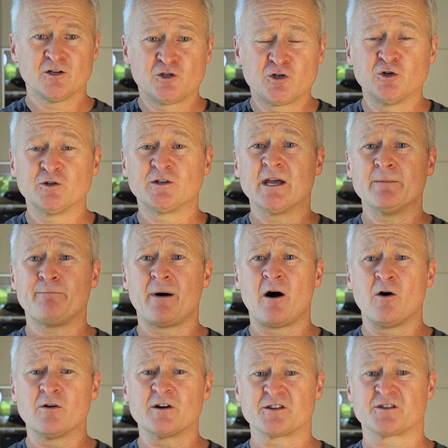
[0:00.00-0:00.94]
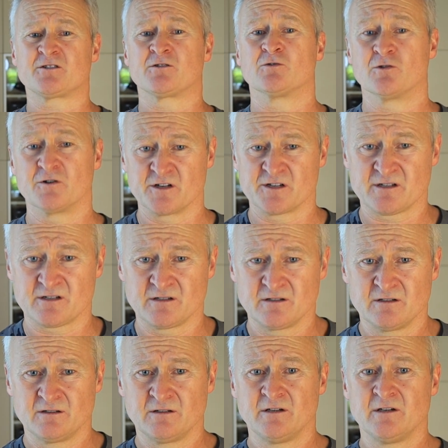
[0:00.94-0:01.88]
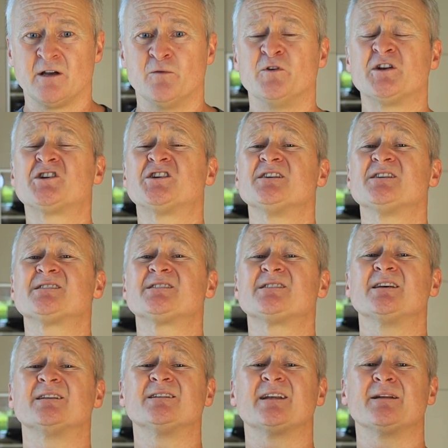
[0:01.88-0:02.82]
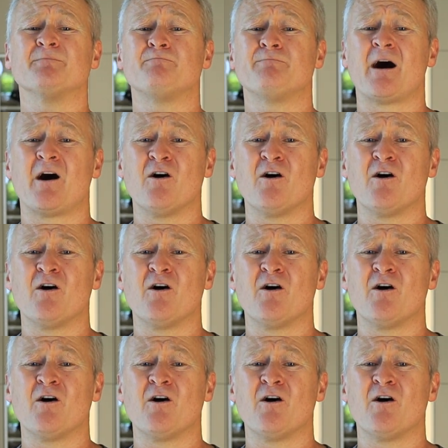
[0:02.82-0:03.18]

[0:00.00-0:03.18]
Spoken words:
to the power source, which is in a